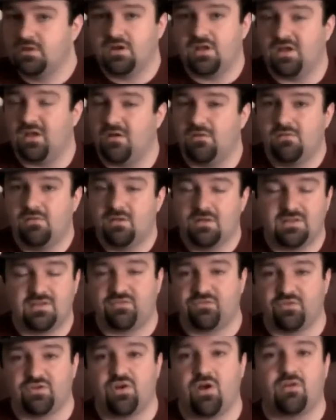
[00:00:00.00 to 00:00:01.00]
You know,
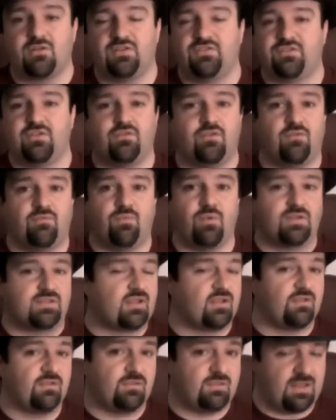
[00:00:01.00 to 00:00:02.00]
it's regardless of, of
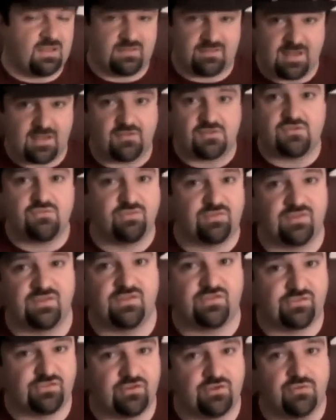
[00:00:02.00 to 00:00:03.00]
what the, they tell you is
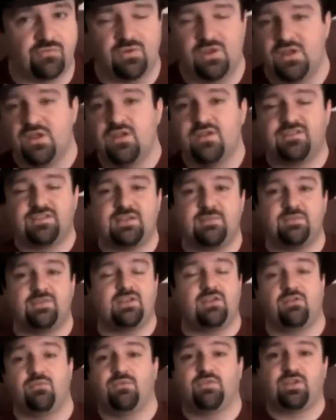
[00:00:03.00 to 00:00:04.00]
in the suit.
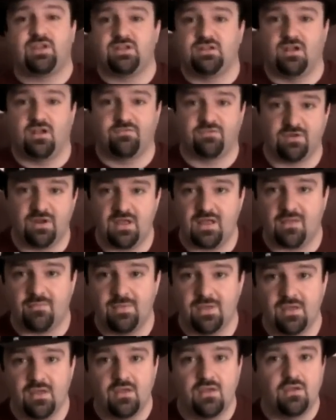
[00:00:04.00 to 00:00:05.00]
Samus Aran was like covered
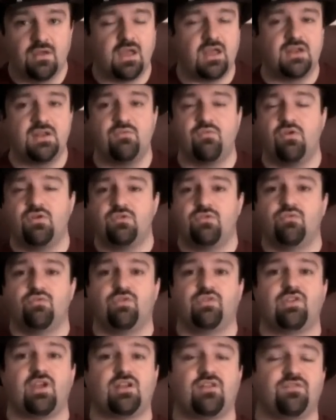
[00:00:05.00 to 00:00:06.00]
up anyone who
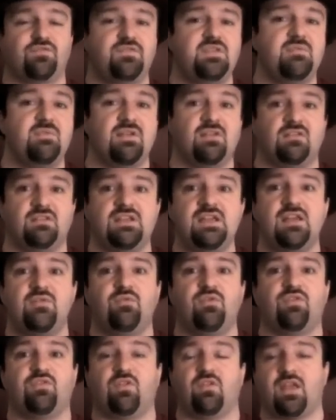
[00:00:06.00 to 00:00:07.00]
was like a female
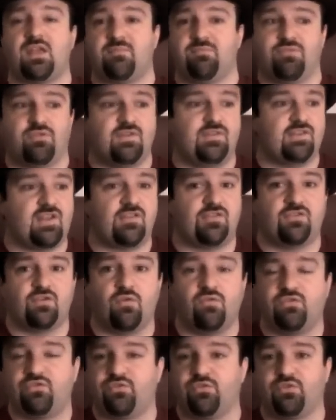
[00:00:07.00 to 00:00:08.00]
lead was like Princess
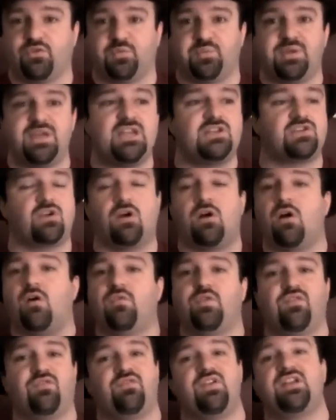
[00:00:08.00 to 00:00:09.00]
Toadstool or Peach.
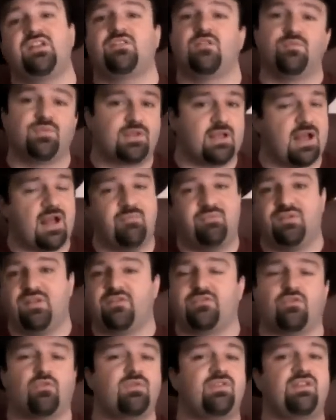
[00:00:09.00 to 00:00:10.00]
Oh, the victim
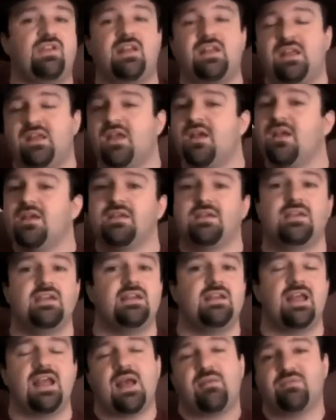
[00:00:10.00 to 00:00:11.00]
complex, always getting
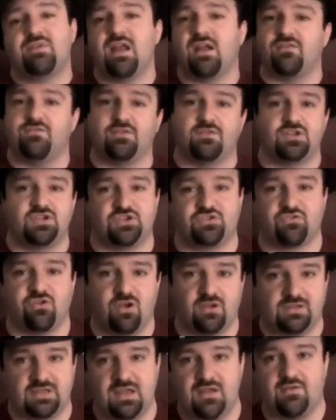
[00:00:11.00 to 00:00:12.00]
kidnapped, not a very
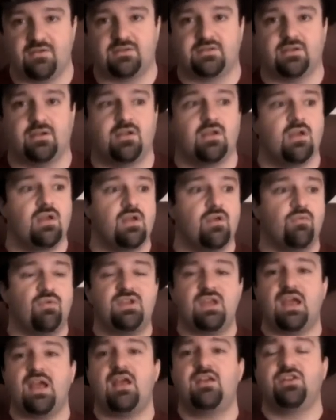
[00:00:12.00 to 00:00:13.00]
strong character.
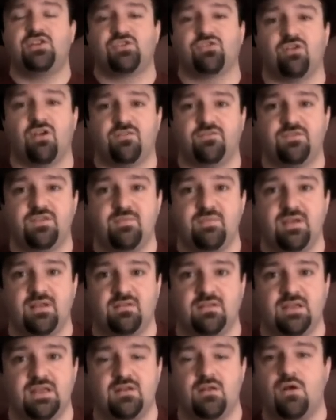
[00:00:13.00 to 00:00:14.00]
When you had a strong
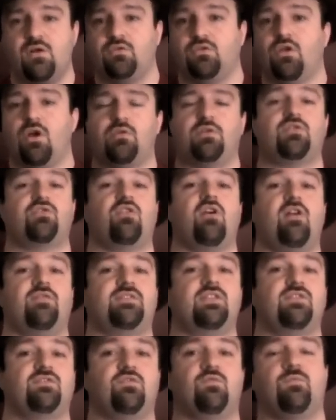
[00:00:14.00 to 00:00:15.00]
female lead, oh, Laura
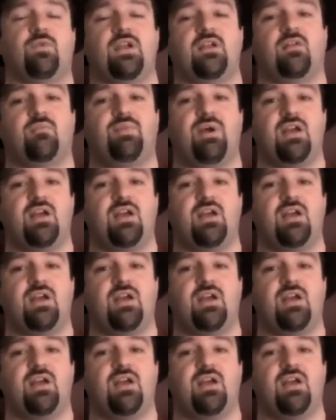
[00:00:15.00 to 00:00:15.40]
Croft in Tomb Raider.